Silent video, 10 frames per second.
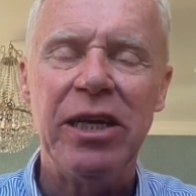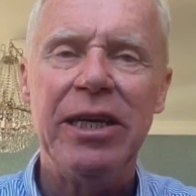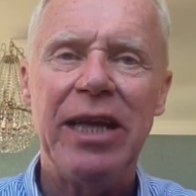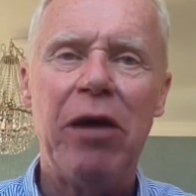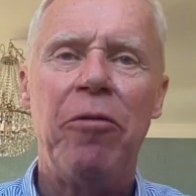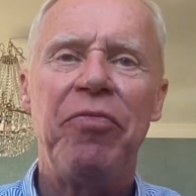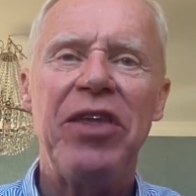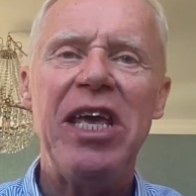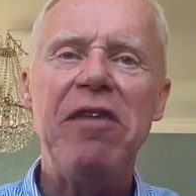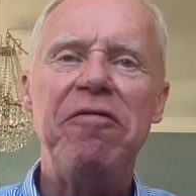Now,
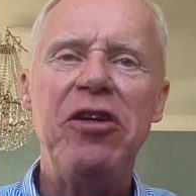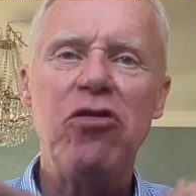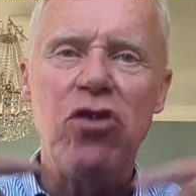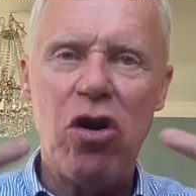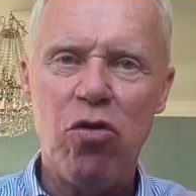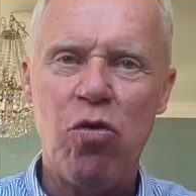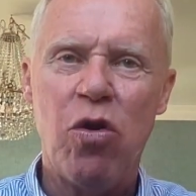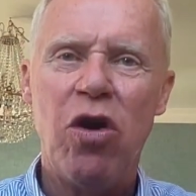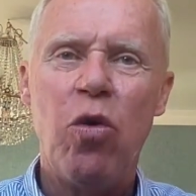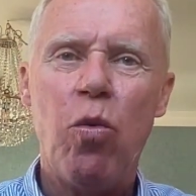if you
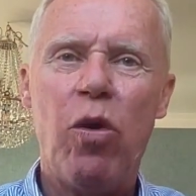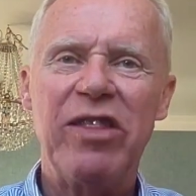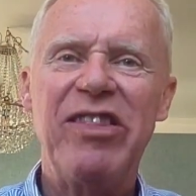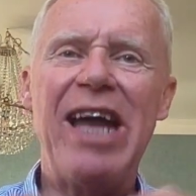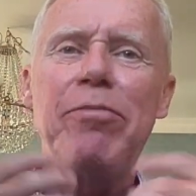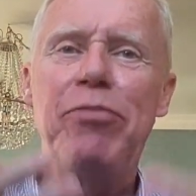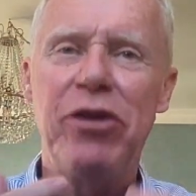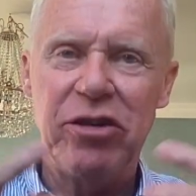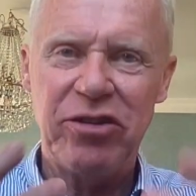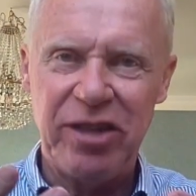know what that
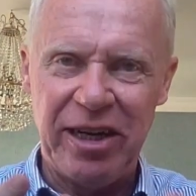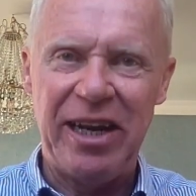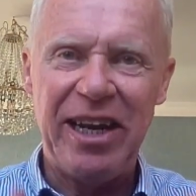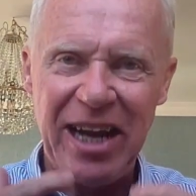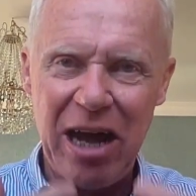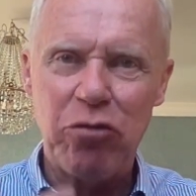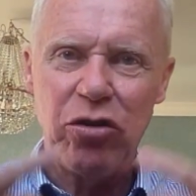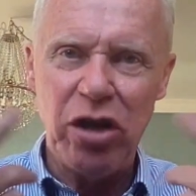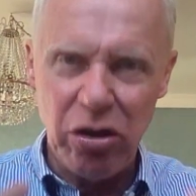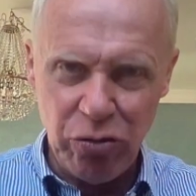person now
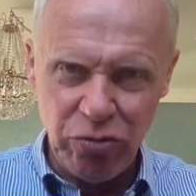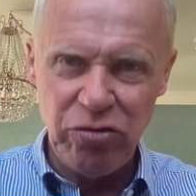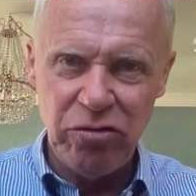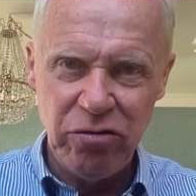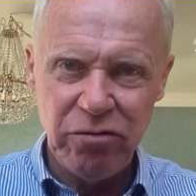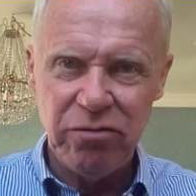knows,